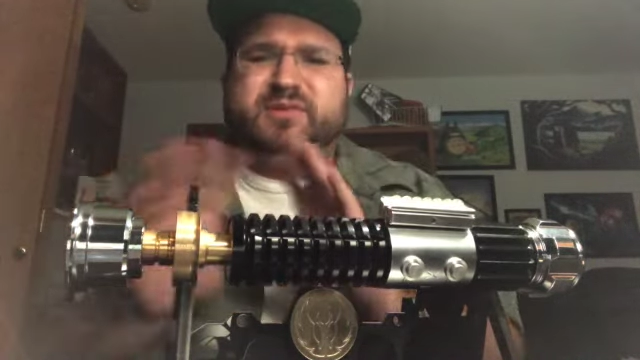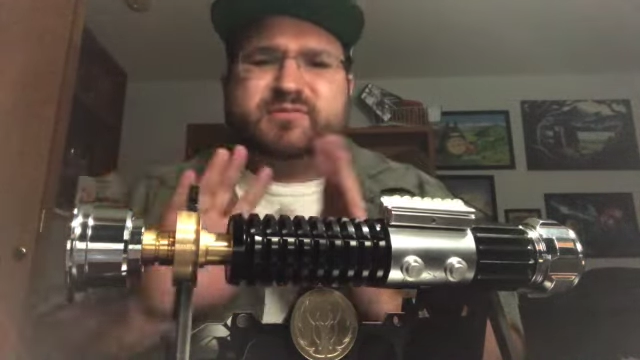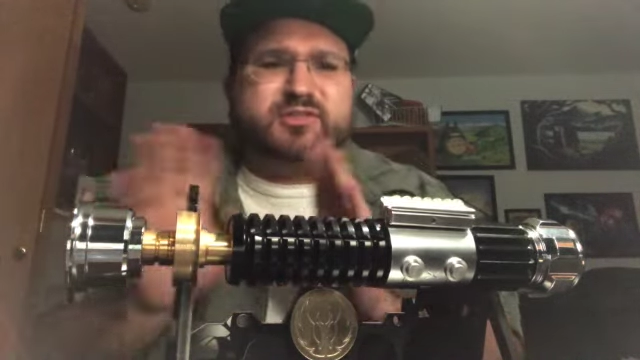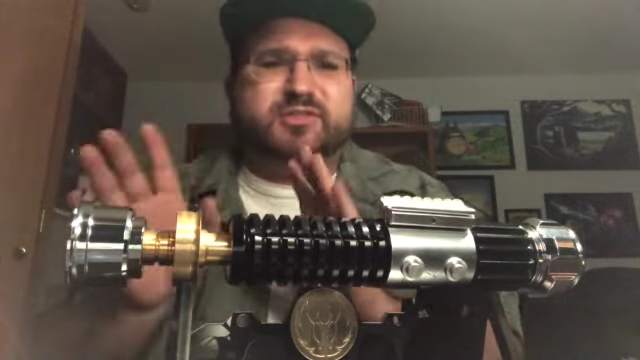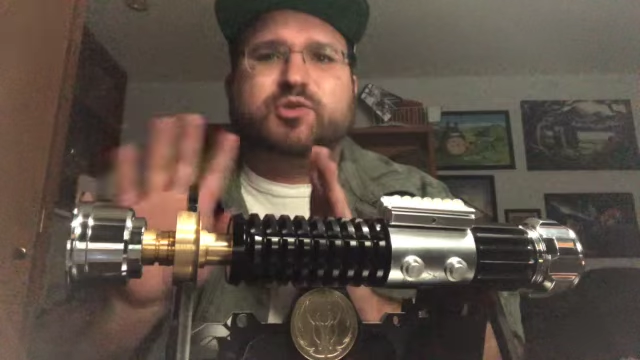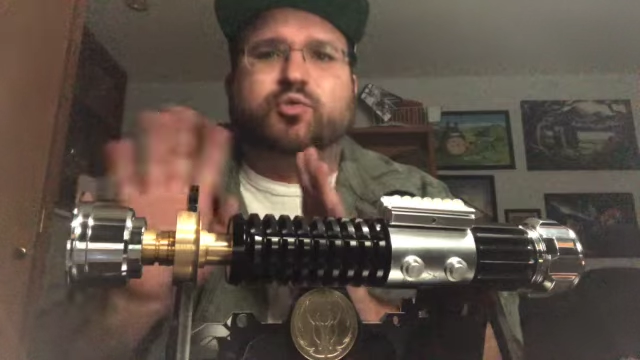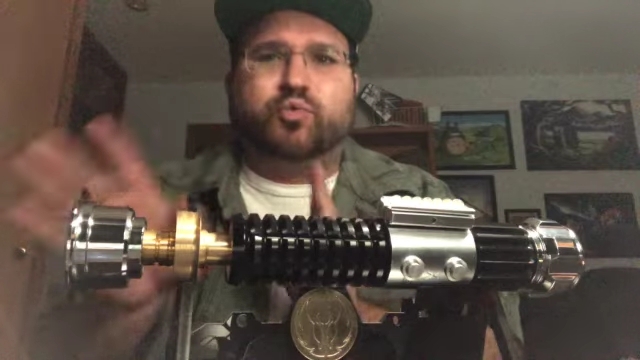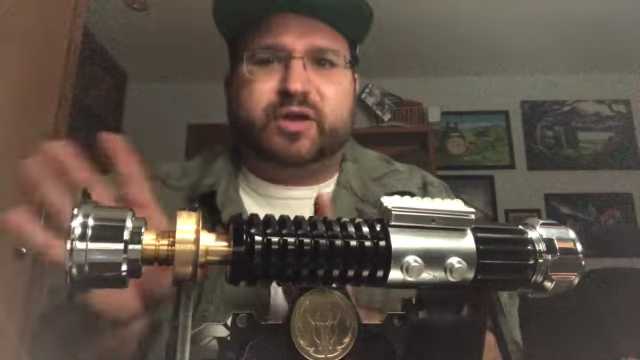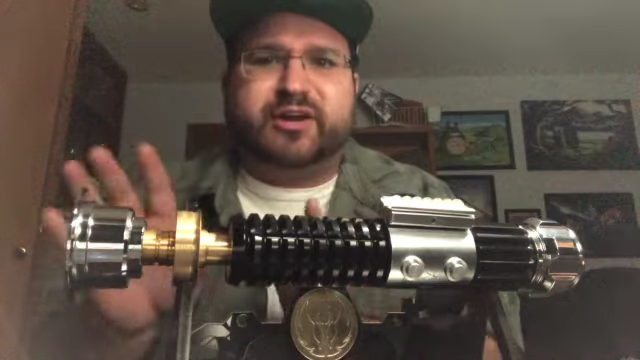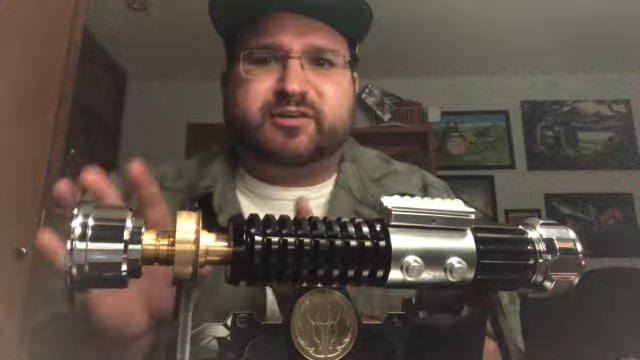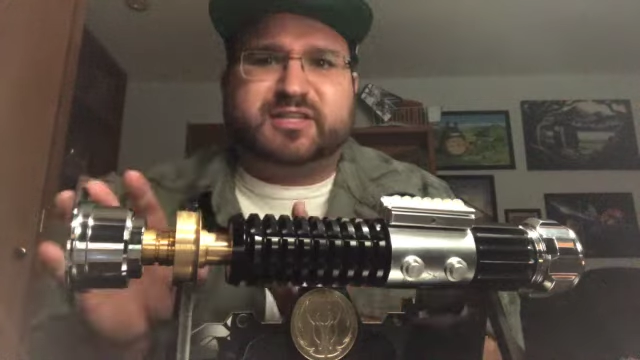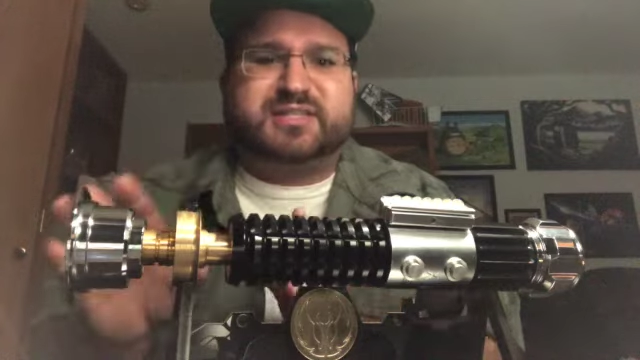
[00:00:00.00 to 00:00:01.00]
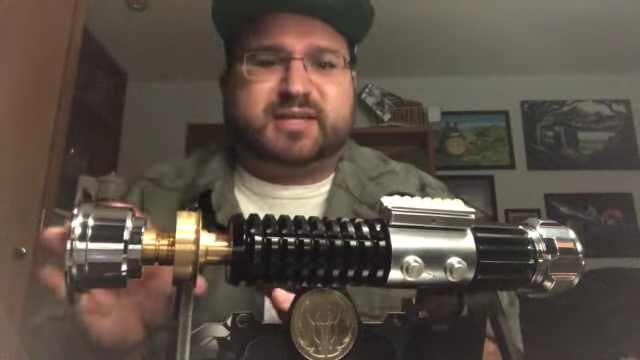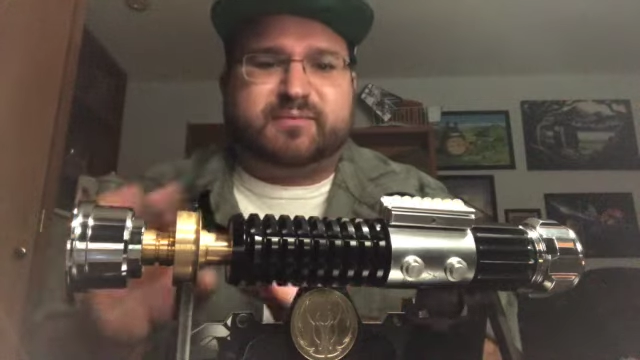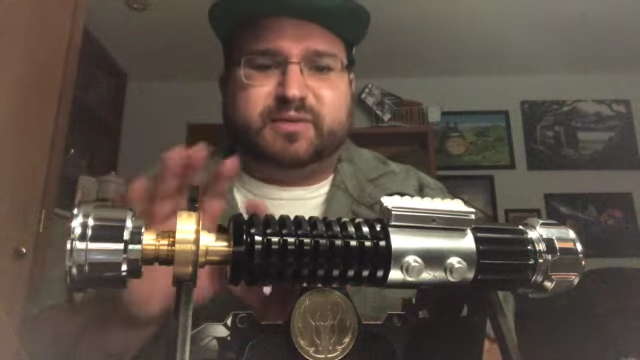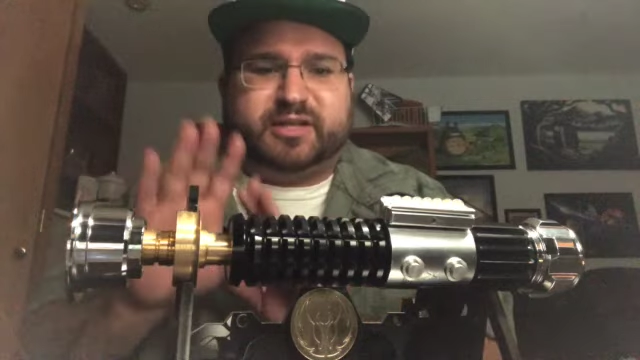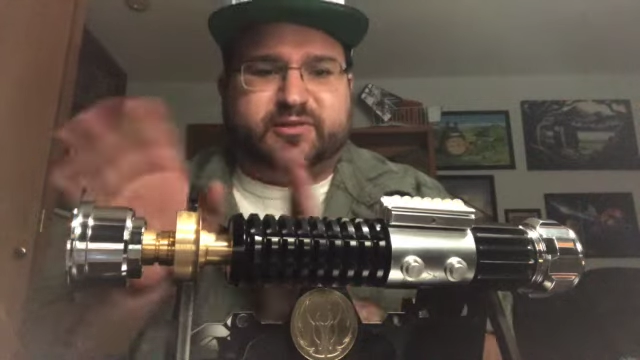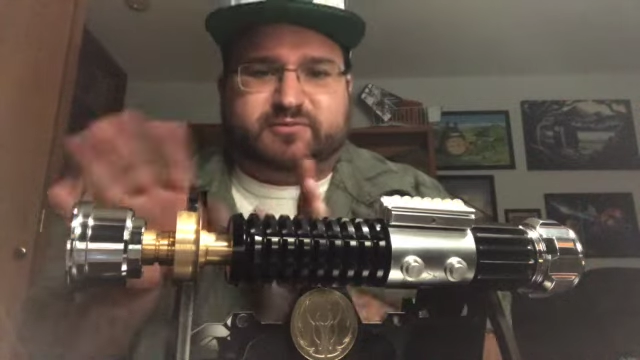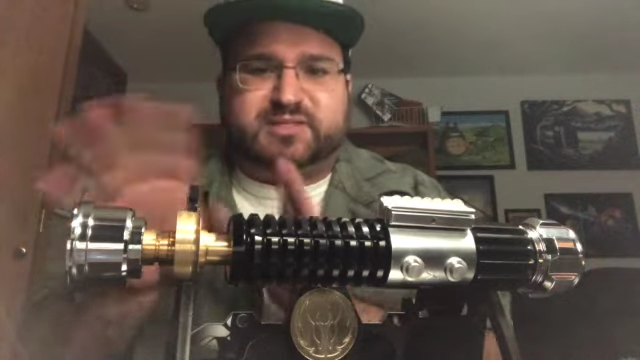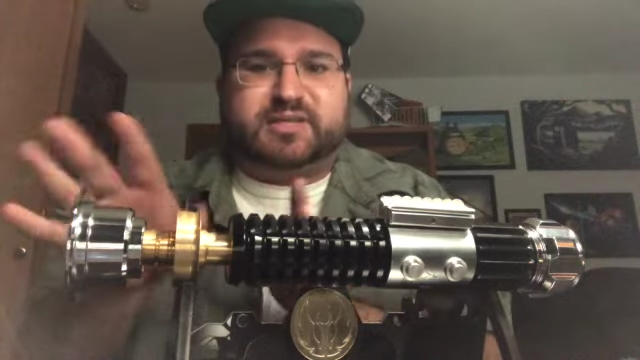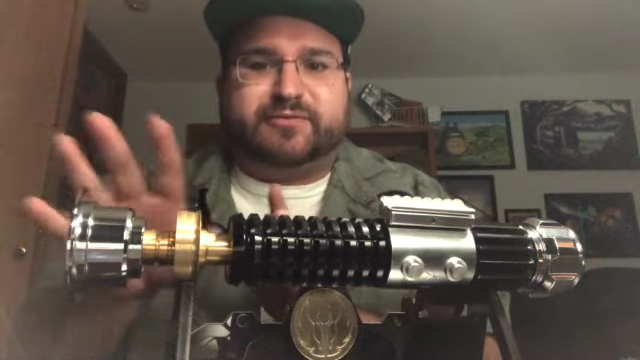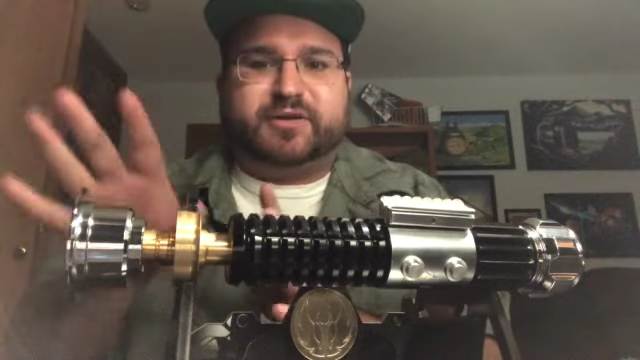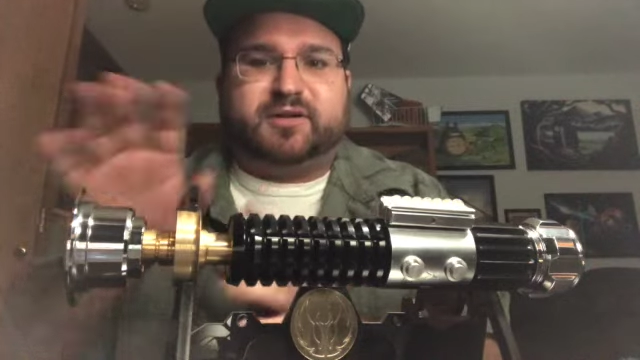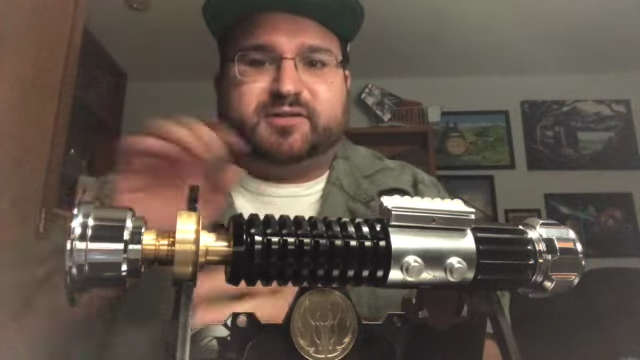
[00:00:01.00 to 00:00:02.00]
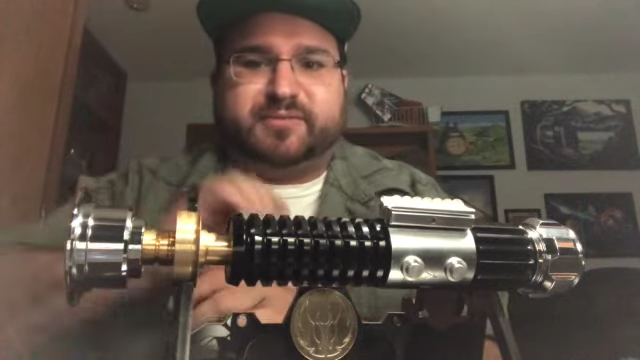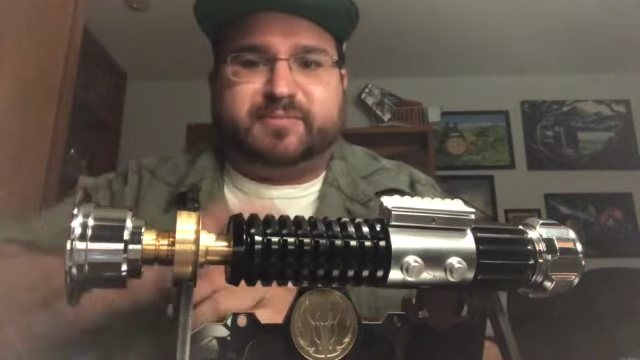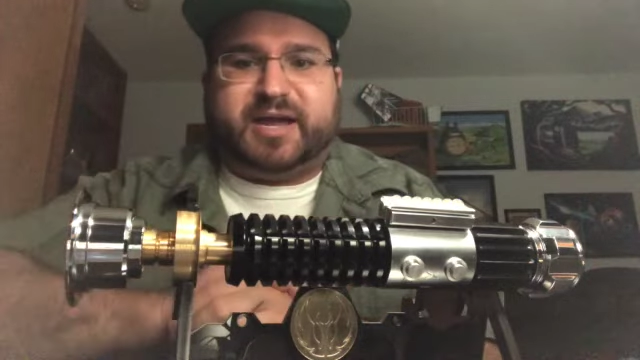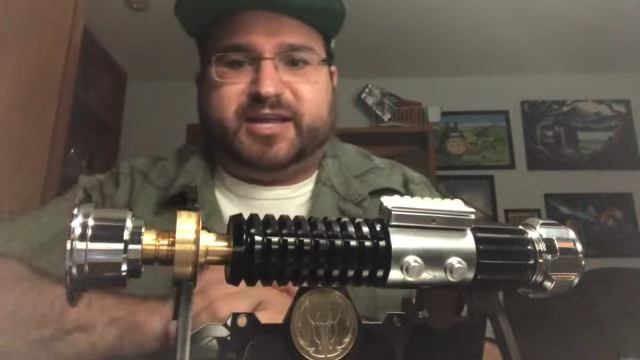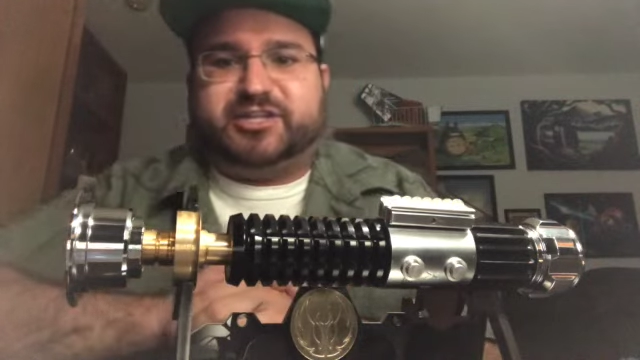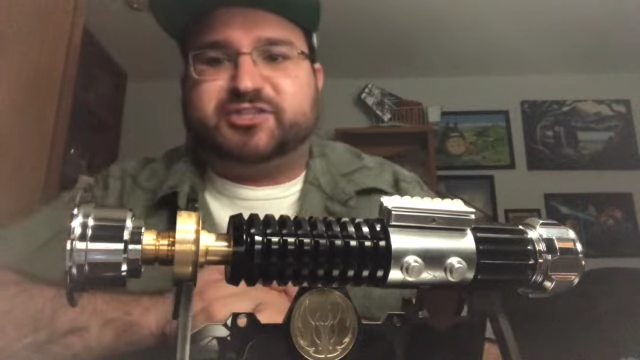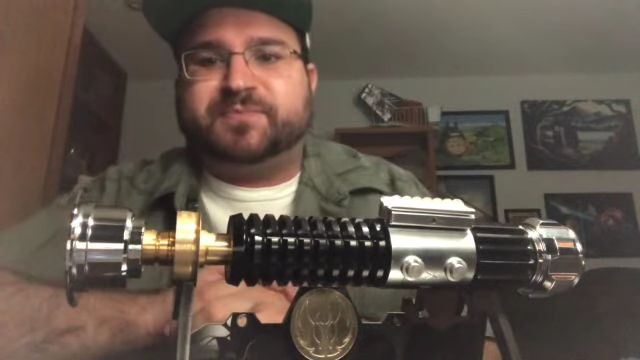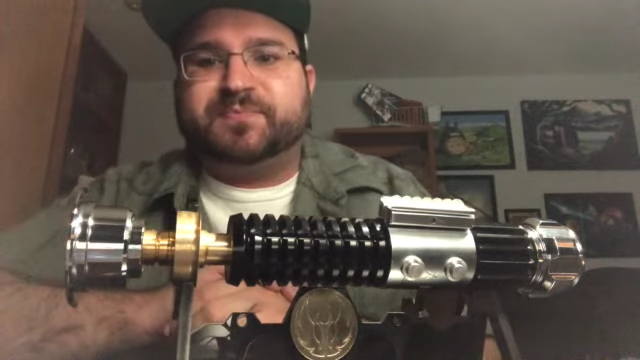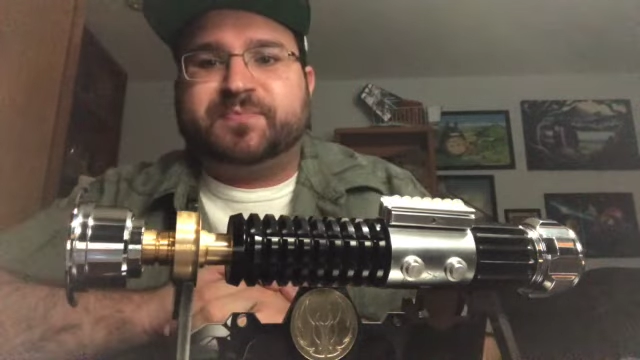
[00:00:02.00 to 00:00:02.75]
just a weird assembly and it was difficult to manage.